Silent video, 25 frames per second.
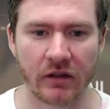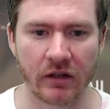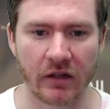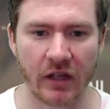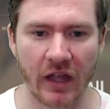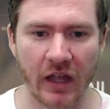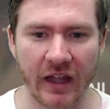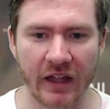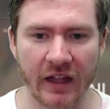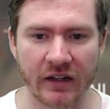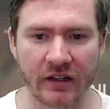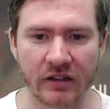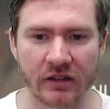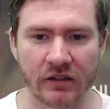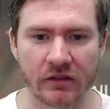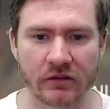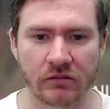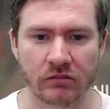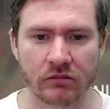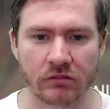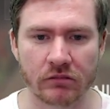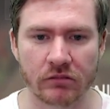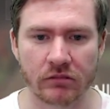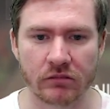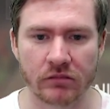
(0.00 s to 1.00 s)
and
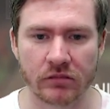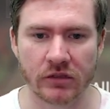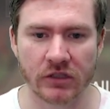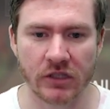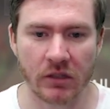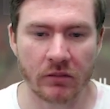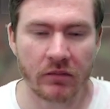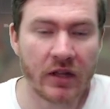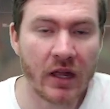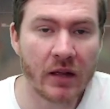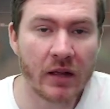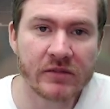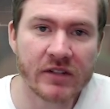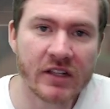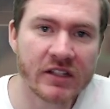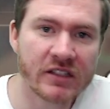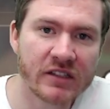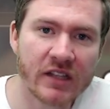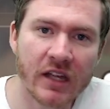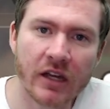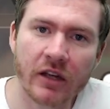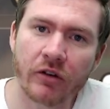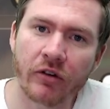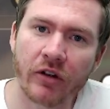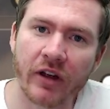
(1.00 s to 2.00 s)
sometimes that's
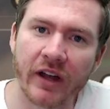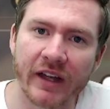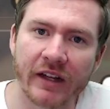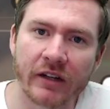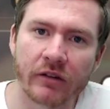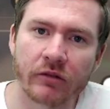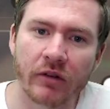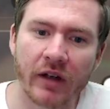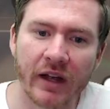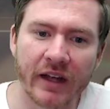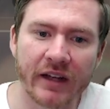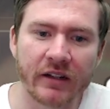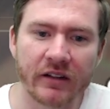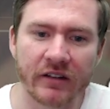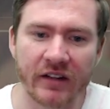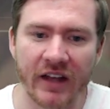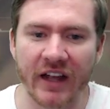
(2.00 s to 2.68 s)
not great, right?